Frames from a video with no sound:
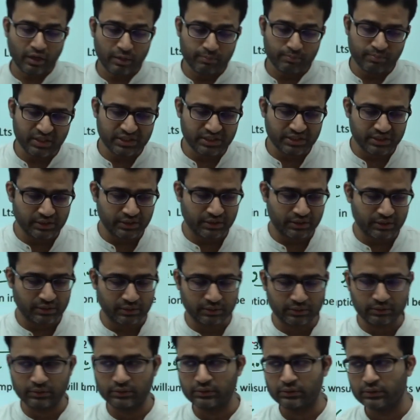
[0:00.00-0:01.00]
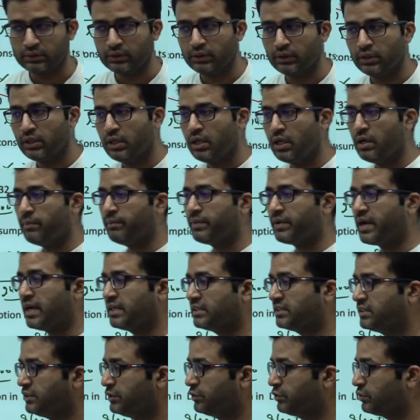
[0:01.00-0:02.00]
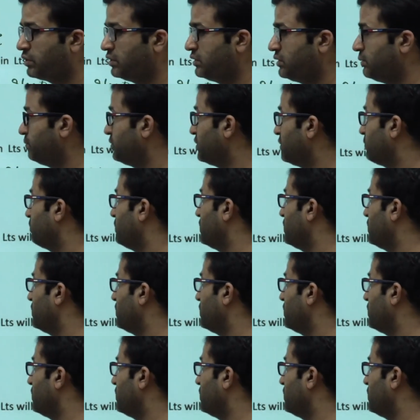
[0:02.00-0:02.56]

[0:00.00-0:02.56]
Budget. Price into consumption